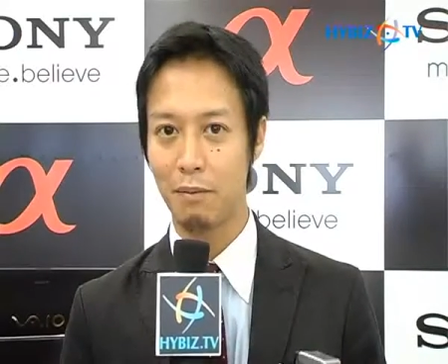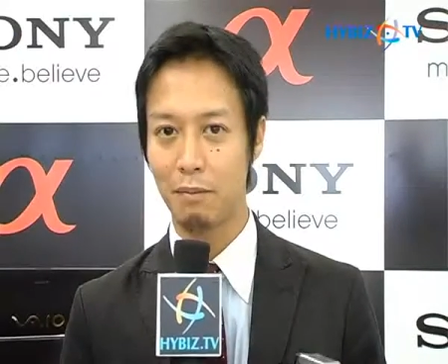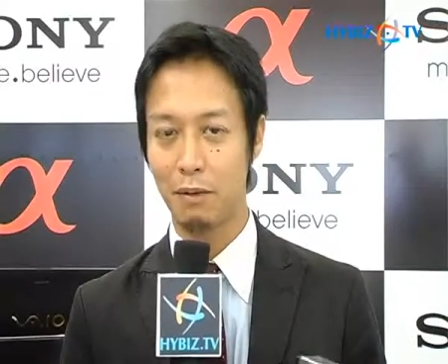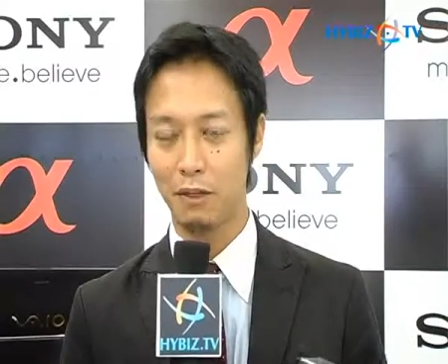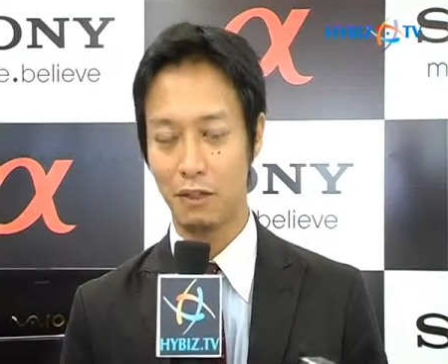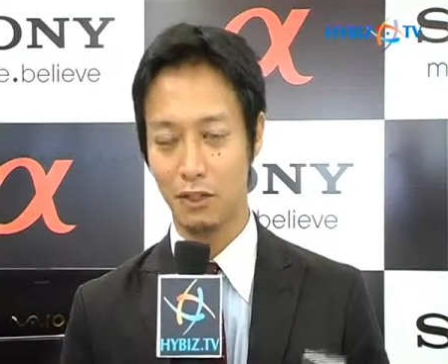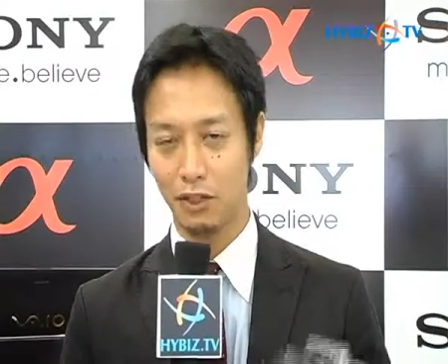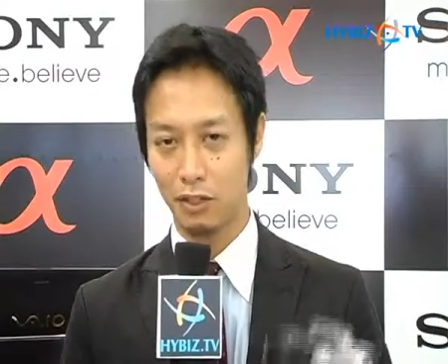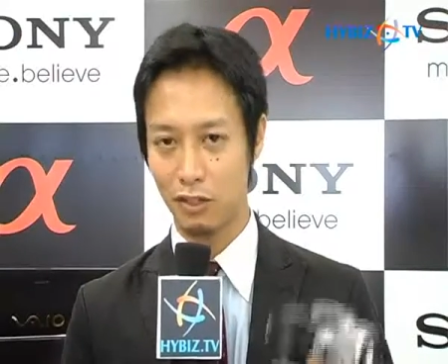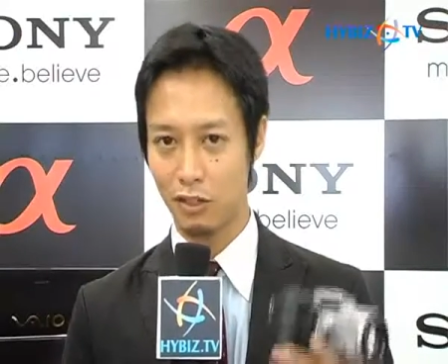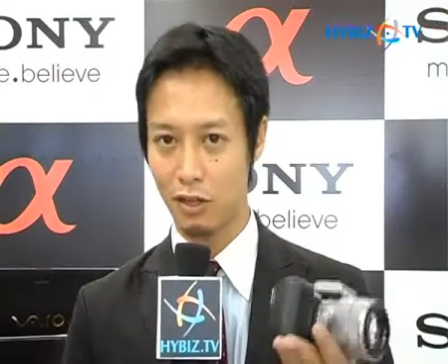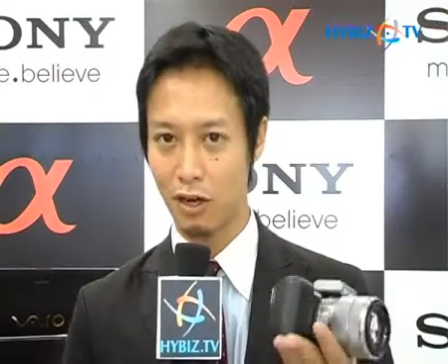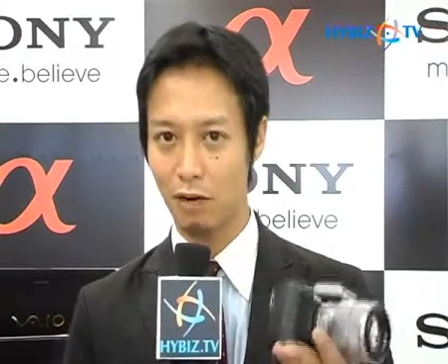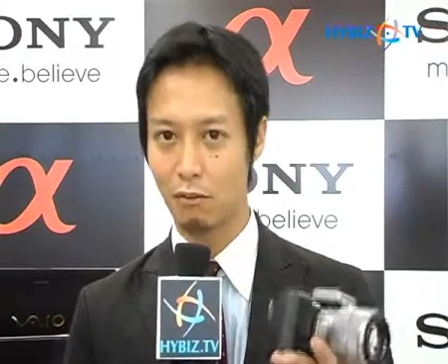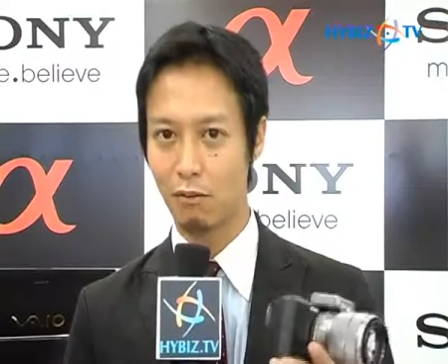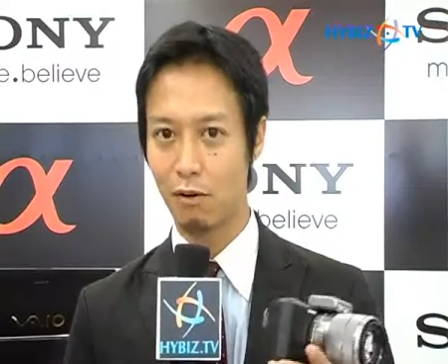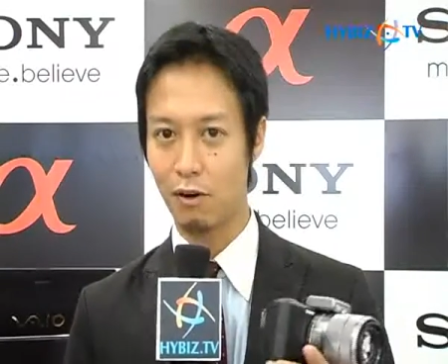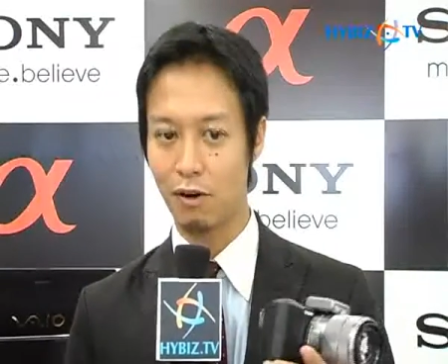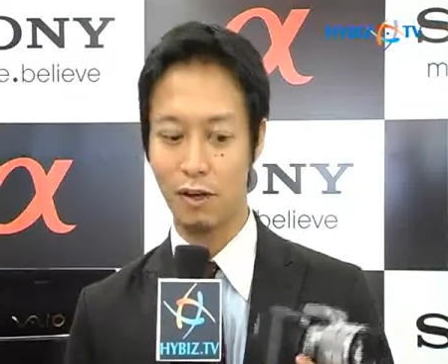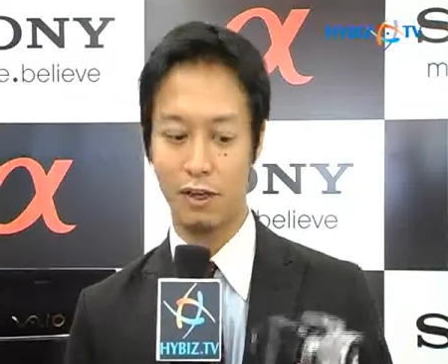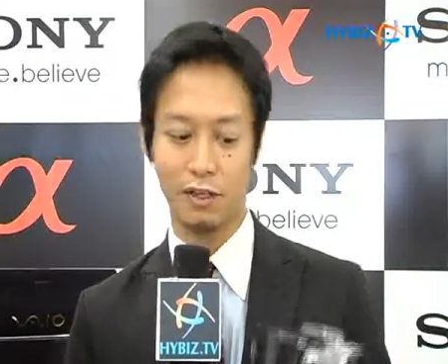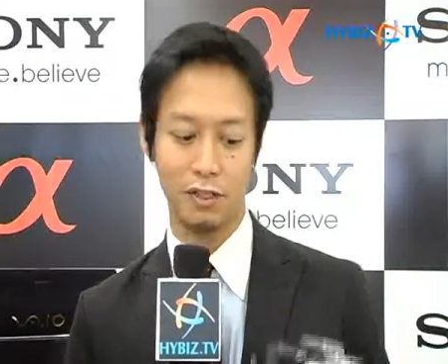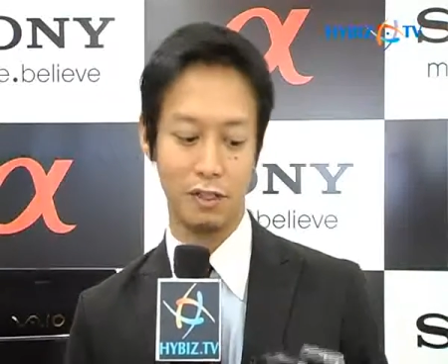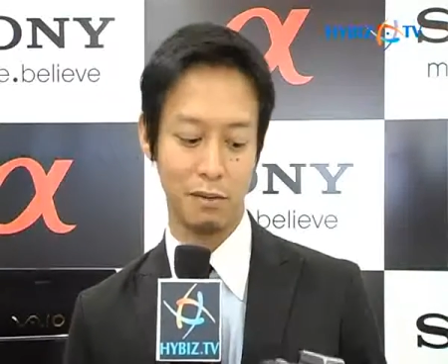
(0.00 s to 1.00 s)
But this
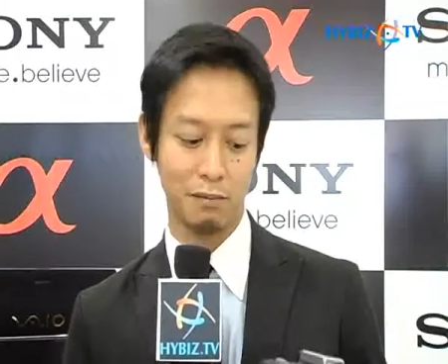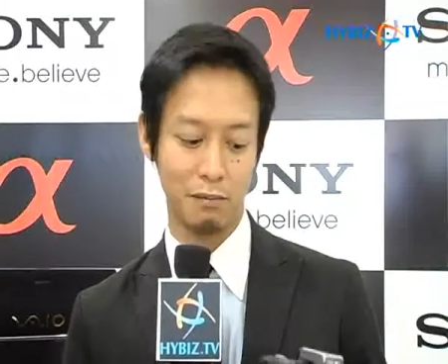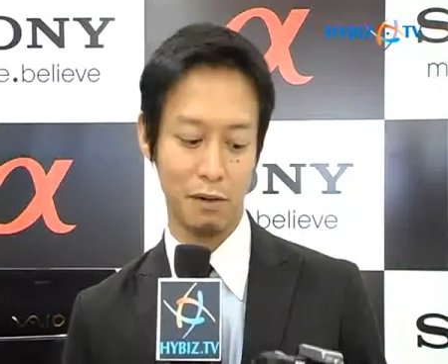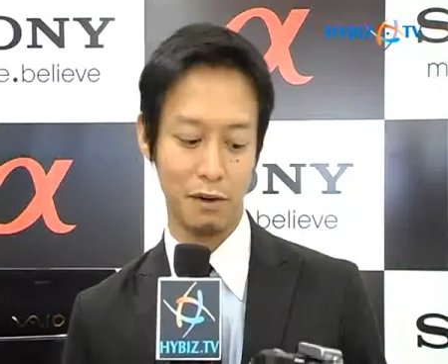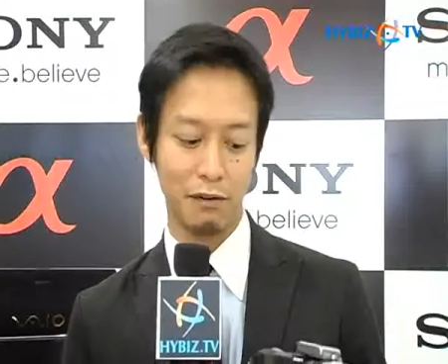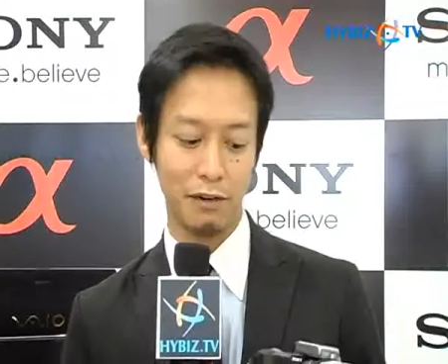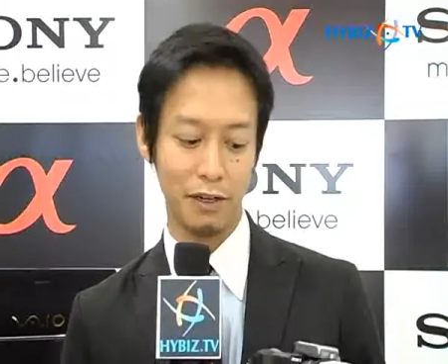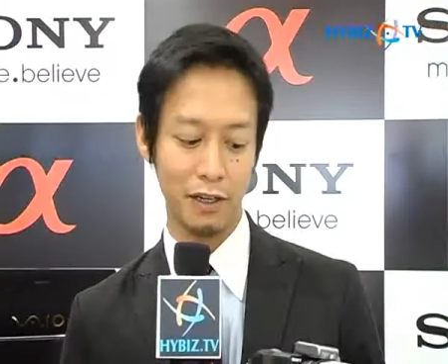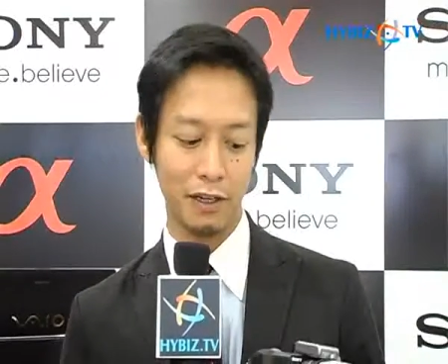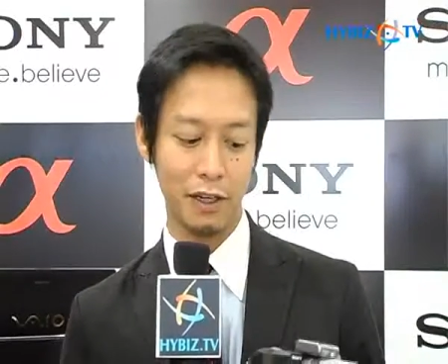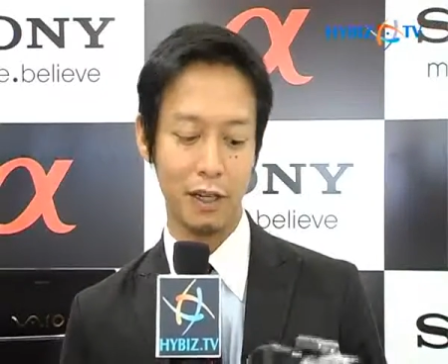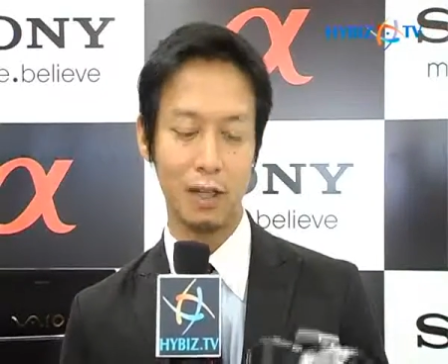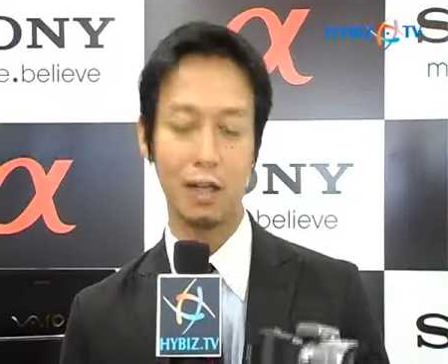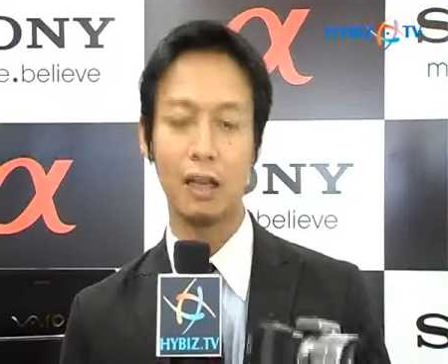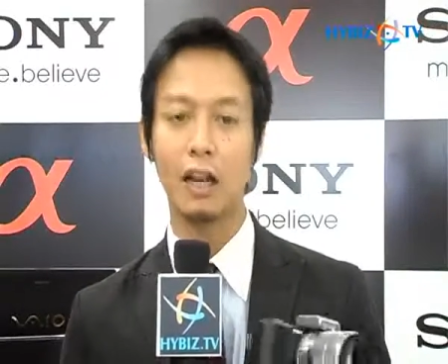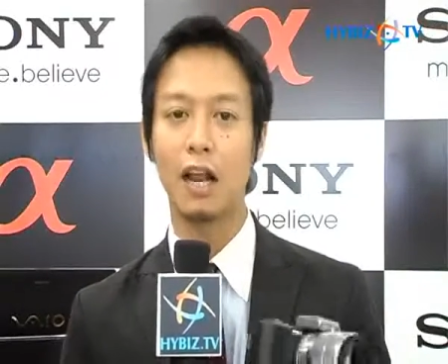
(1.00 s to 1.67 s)
camera is very